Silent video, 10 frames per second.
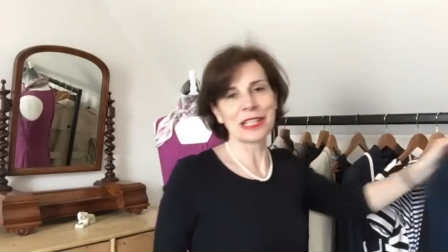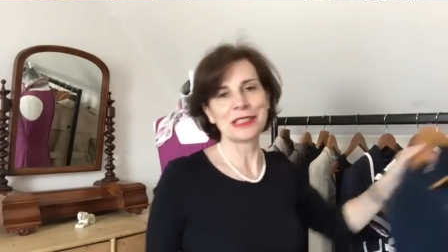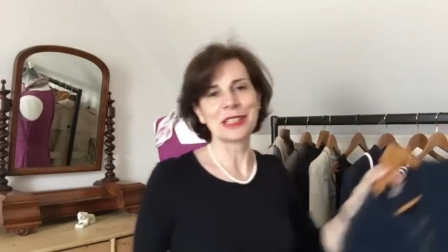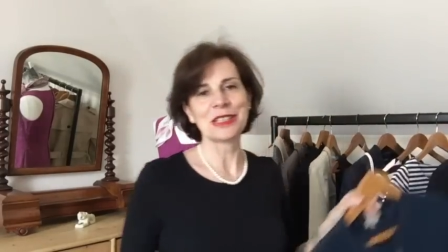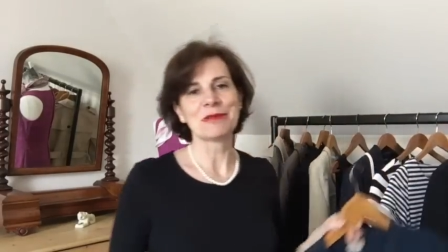
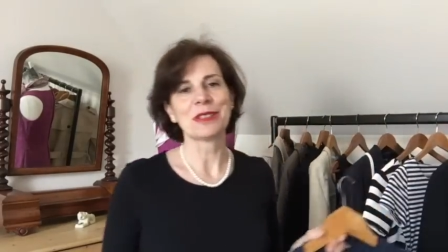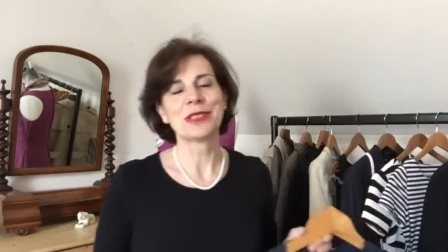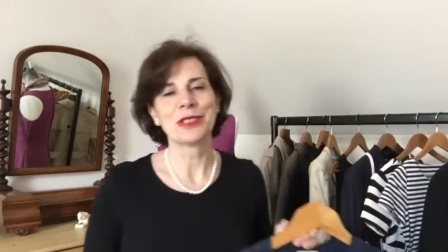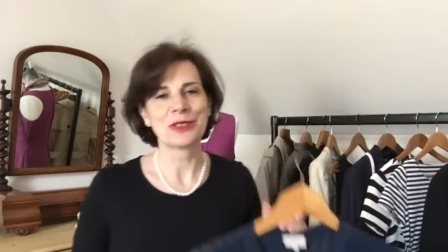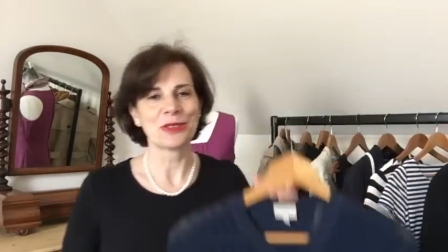cardigan I
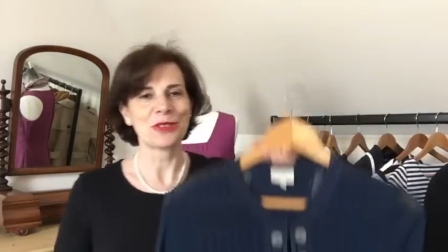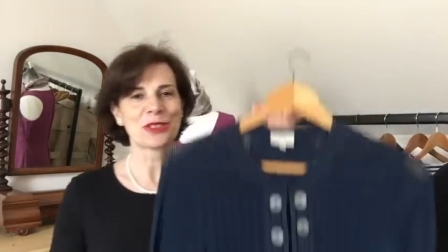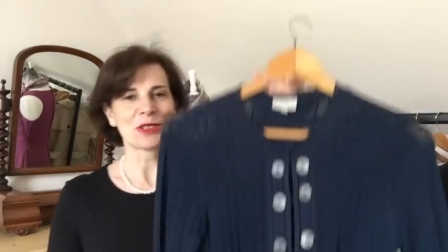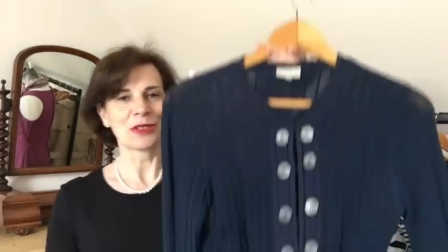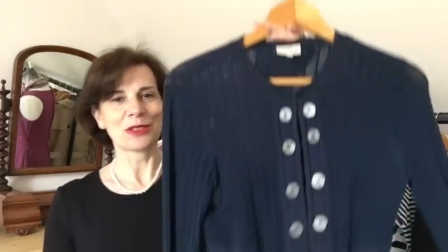wanted to
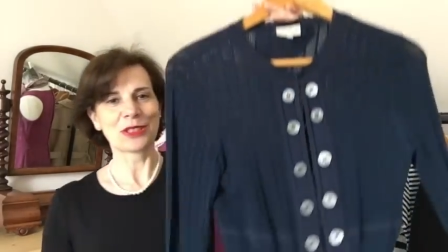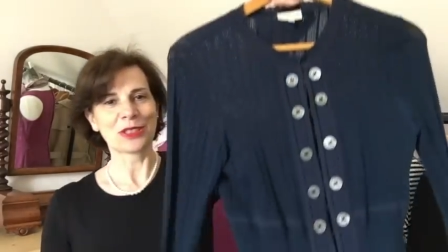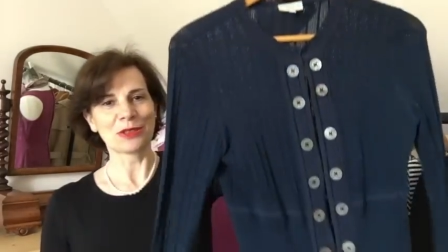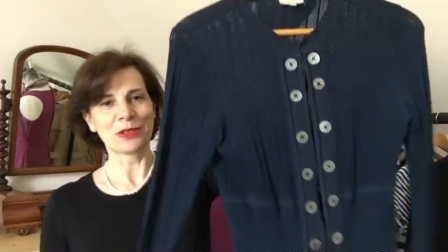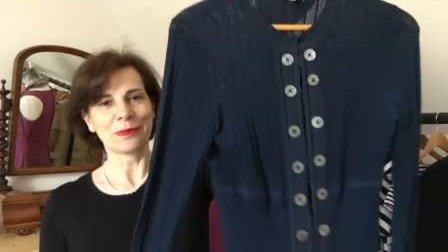show,
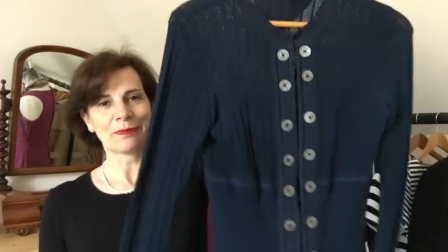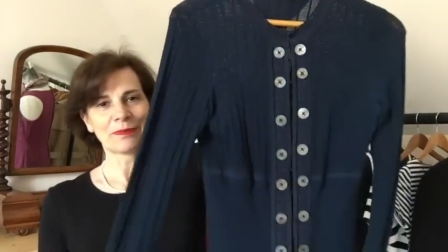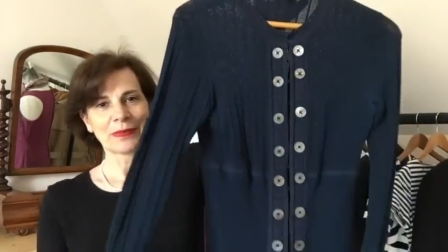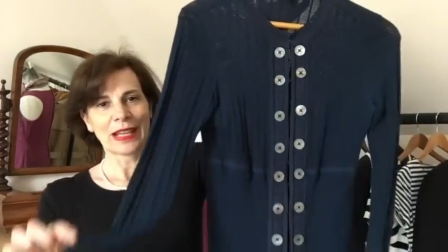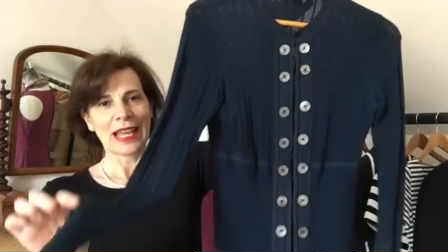show you.
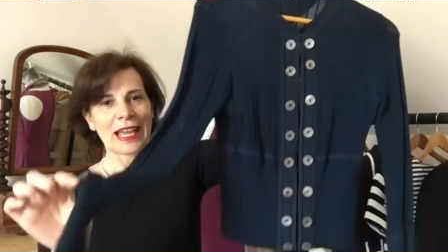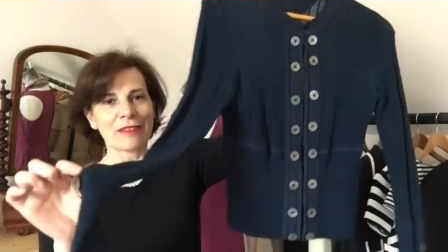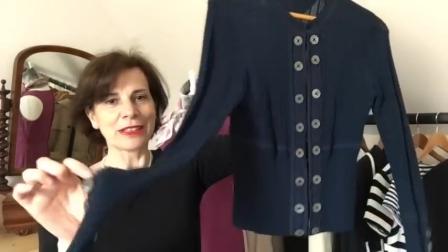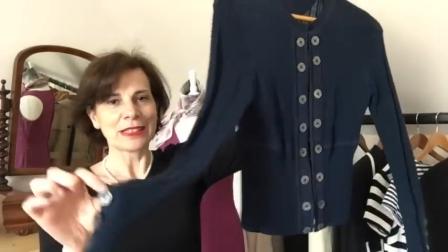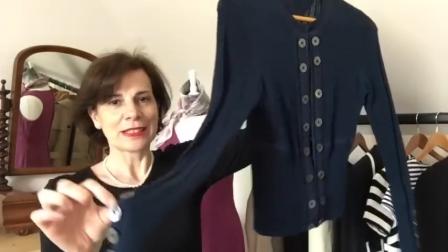I've
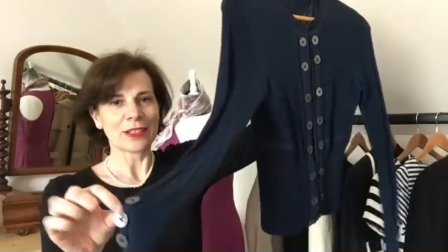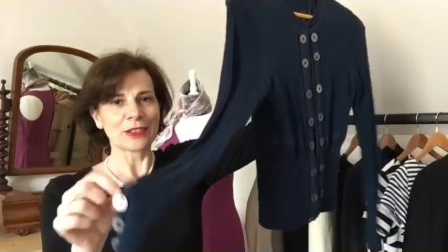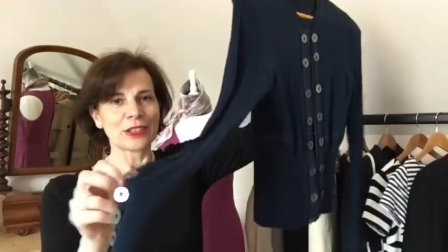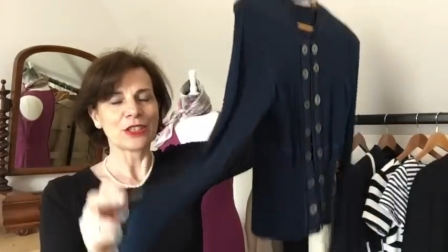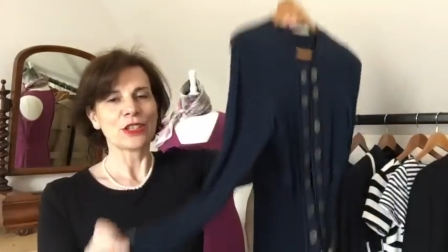had this
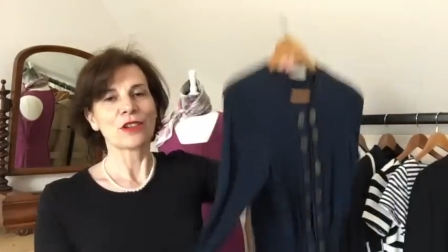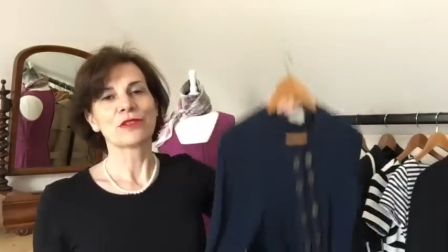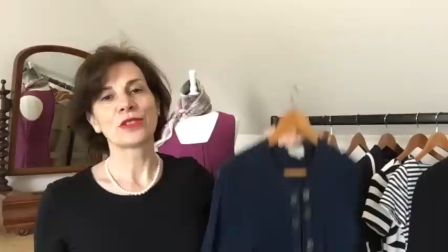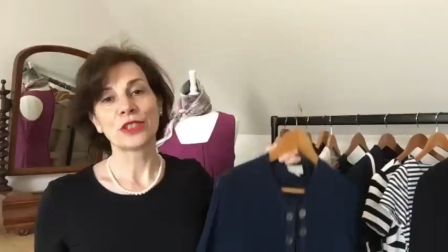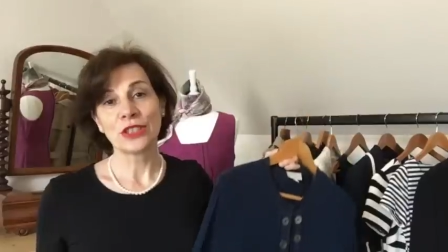cardigan
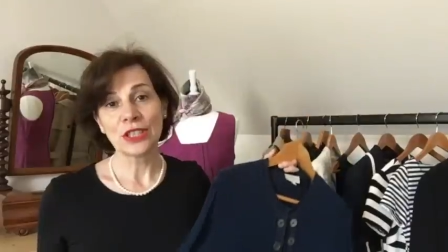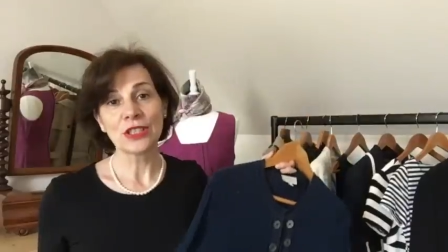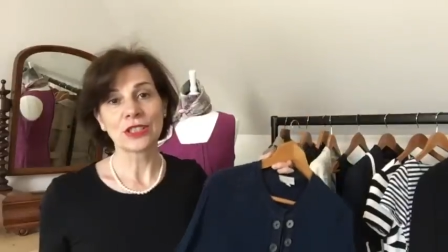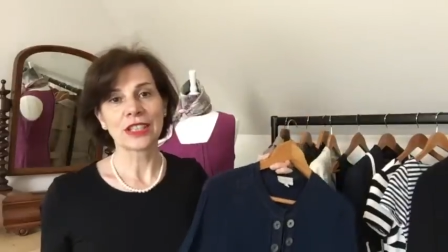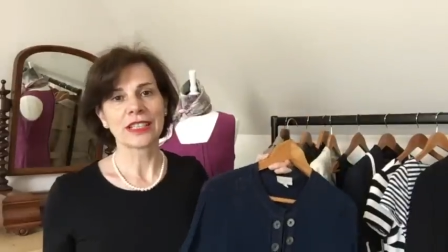for
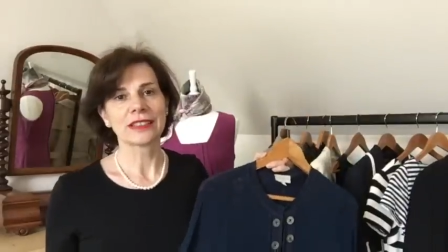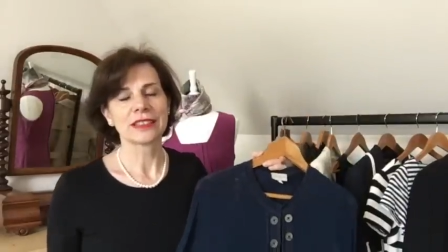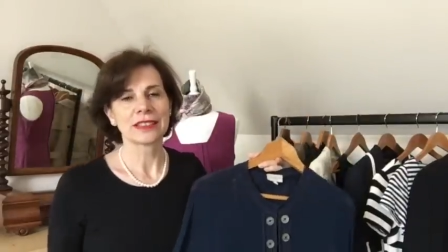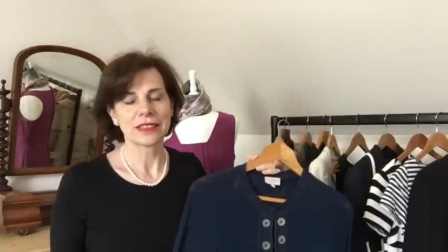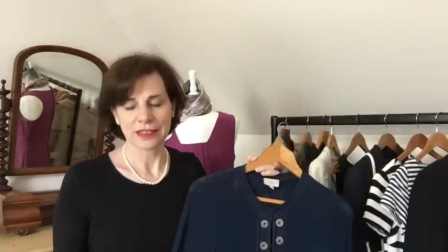years again.
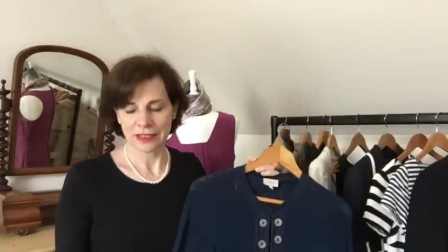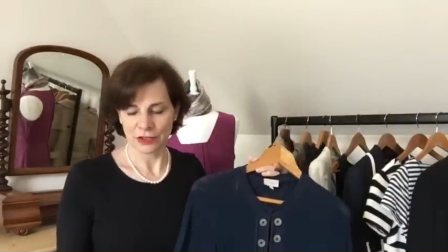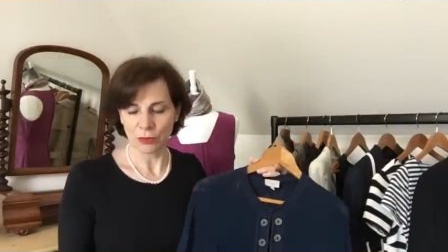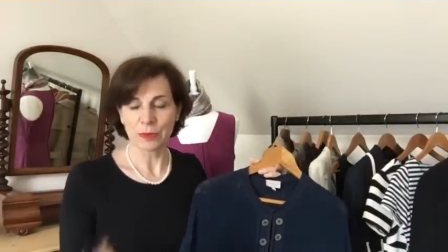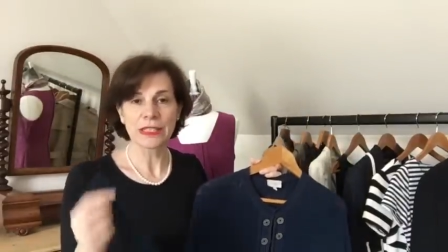Uh,
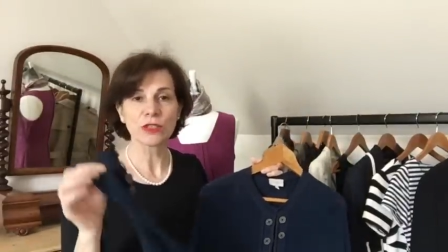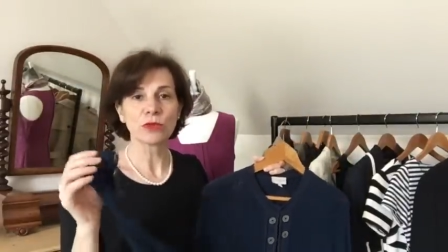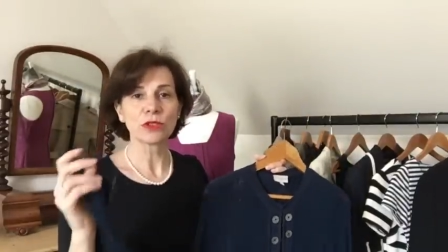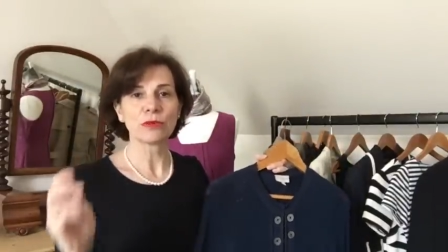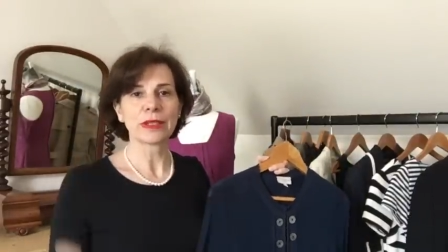it appears in
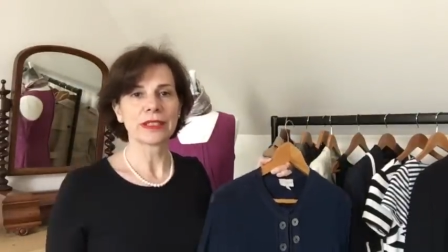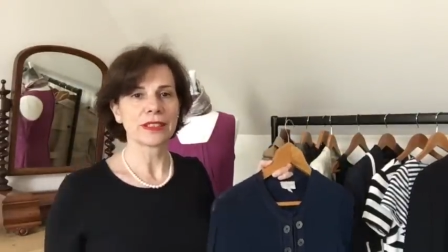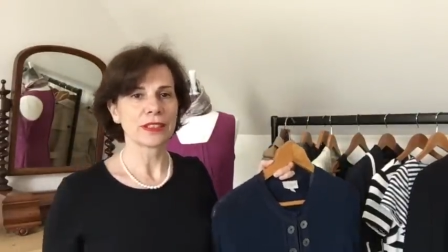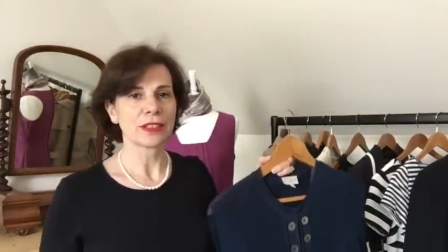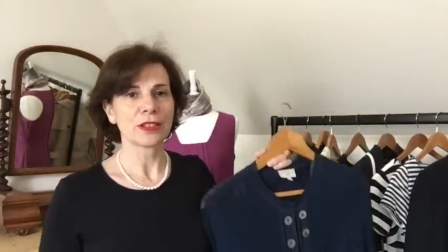one of my
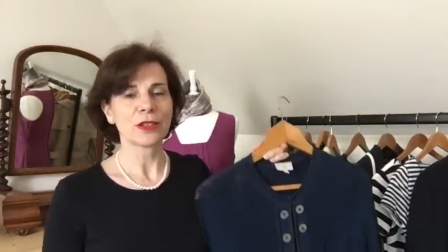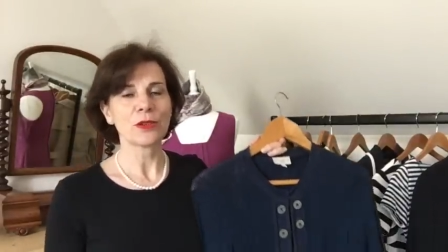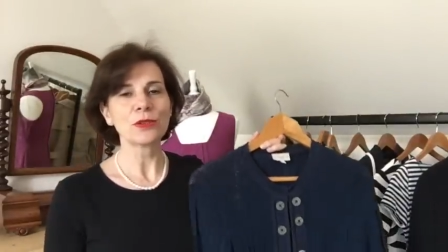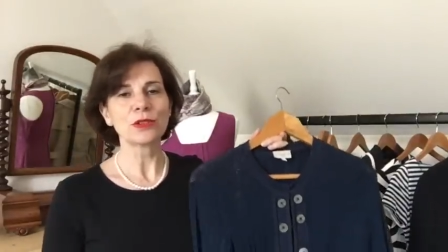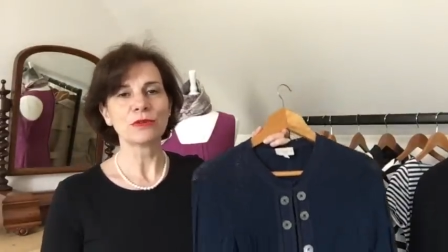uh,
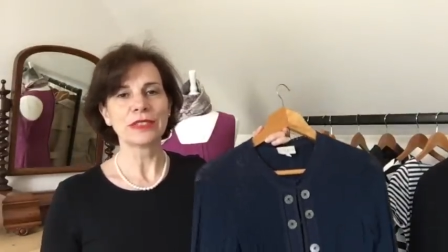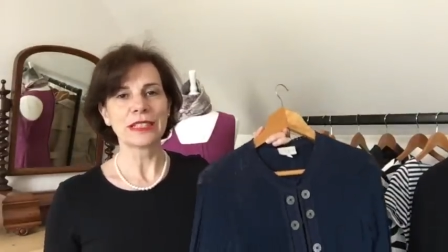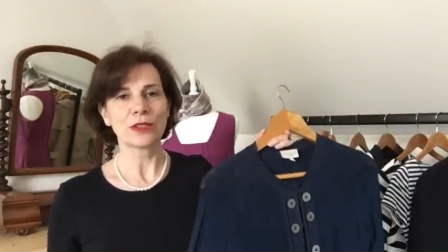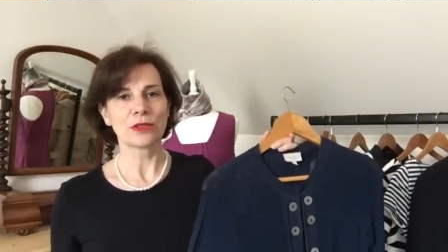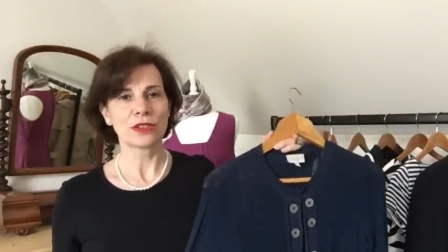older
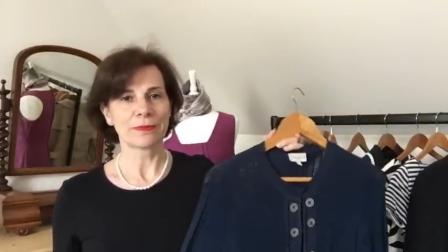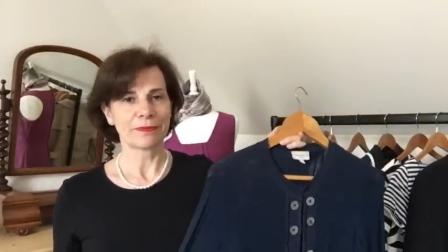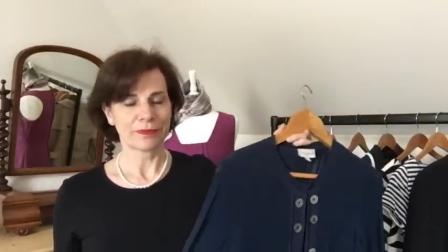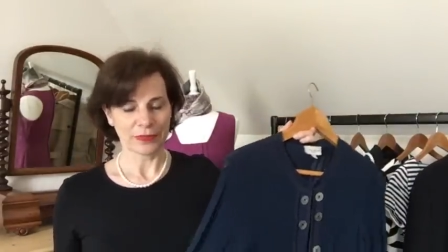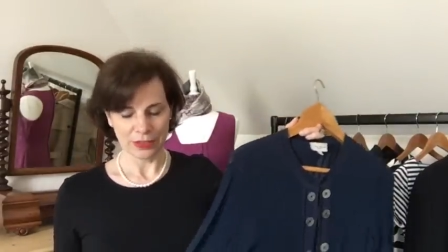videos
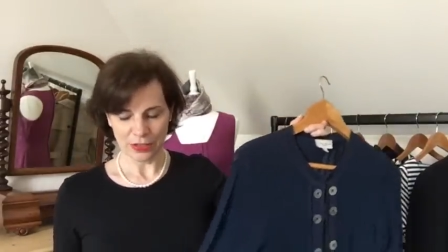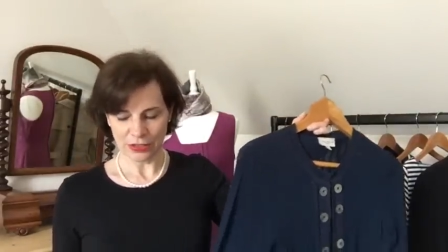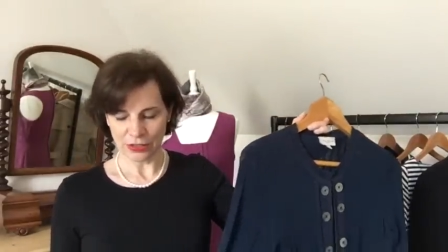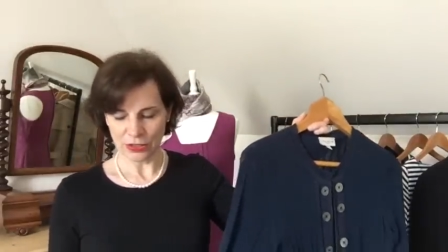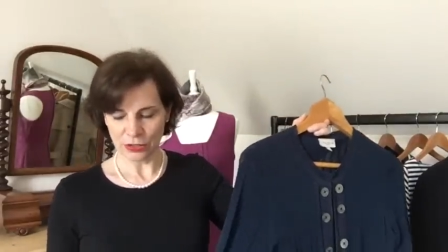years
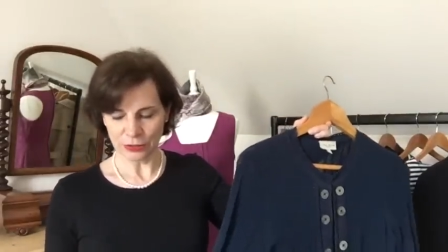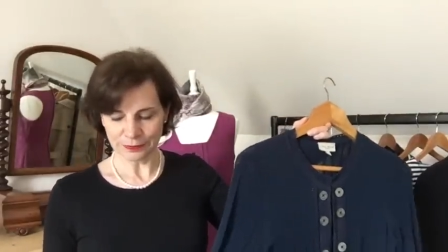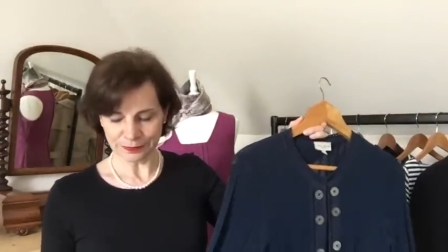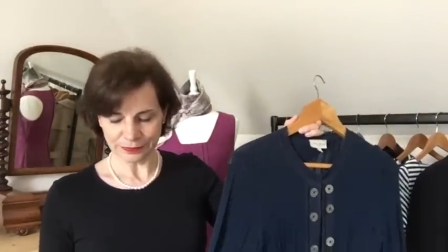and years ago.